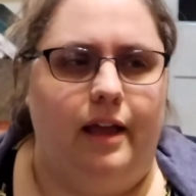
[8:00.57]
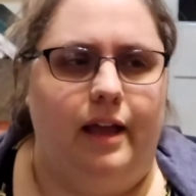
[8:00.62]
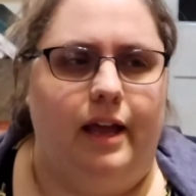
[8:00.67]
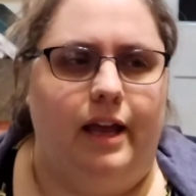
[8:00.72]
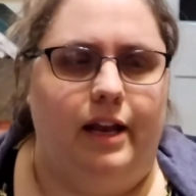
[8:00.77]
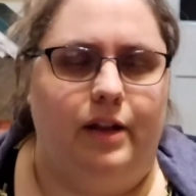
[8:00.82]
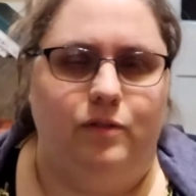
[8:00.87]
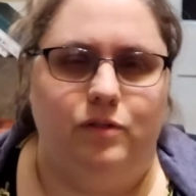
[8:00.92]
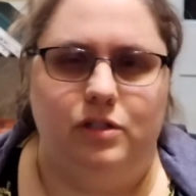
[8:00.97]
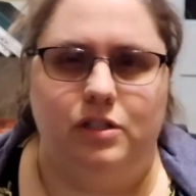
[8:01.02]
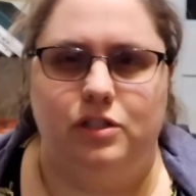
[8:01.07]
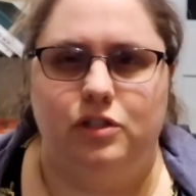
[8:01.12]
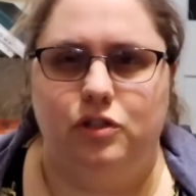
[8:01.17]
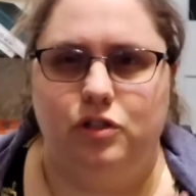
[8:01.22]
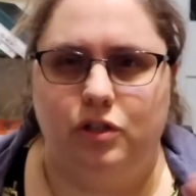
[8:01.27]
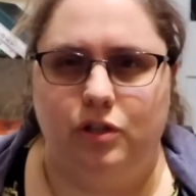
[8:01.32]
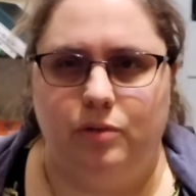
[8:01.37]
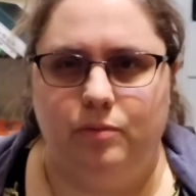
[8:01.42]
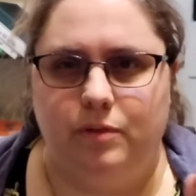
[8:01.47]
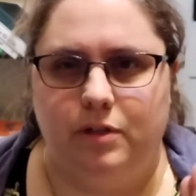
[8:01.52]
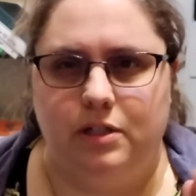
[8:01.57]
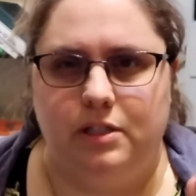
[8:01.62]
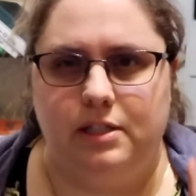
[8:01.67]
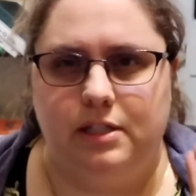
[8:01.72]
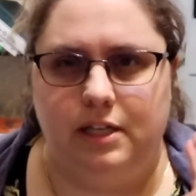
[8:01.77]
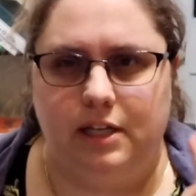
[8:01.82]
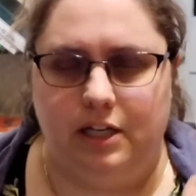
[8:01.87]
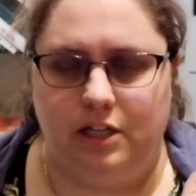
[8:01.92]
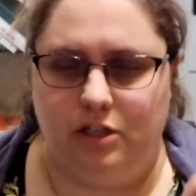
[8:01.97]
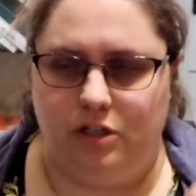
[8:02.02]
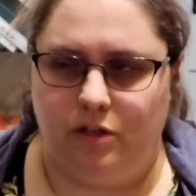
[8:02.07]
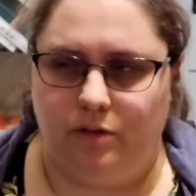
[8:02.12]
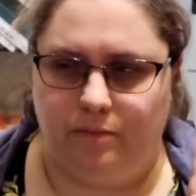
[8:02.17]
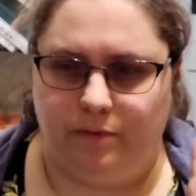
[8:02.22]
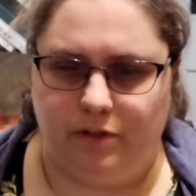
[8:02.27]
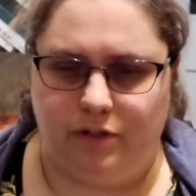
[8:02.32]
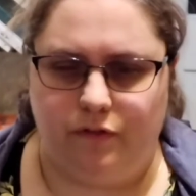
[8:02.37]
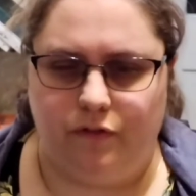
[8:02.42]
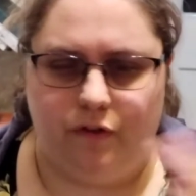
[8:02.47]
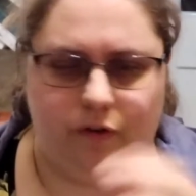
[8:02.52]
and it was just too much sitting, too
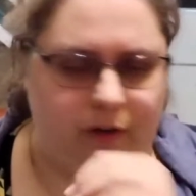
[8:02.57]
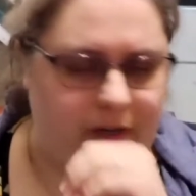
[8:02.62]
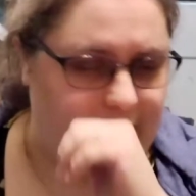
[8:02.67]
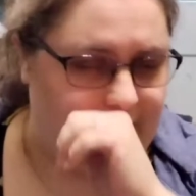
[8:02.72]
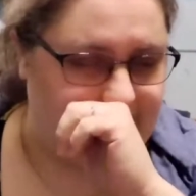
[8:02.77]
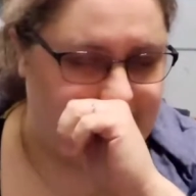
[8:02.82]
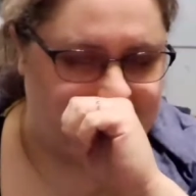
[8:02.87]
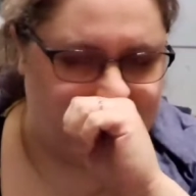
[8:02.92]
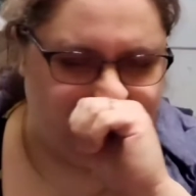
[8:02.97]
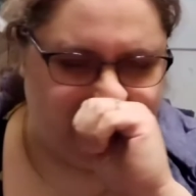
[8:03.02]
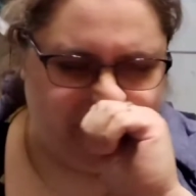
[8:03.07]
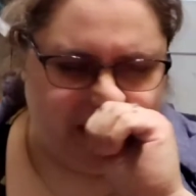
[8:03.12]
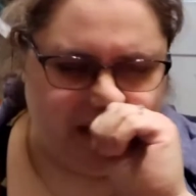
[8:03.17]
much focus.